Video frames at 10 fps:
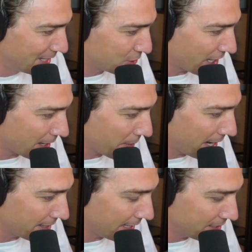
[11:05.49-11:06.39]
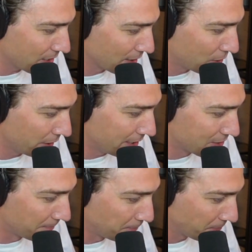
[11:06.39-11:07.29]
Check them out. These are the
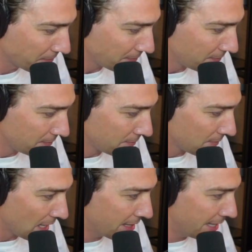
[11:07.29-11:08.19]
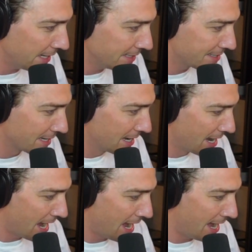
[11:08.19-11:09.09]
goodies. These
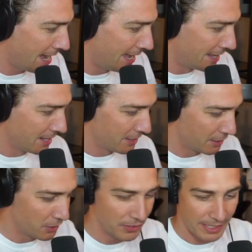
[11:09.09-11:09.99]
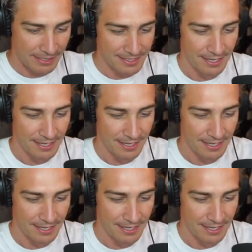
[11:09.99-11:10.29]
are the goodies.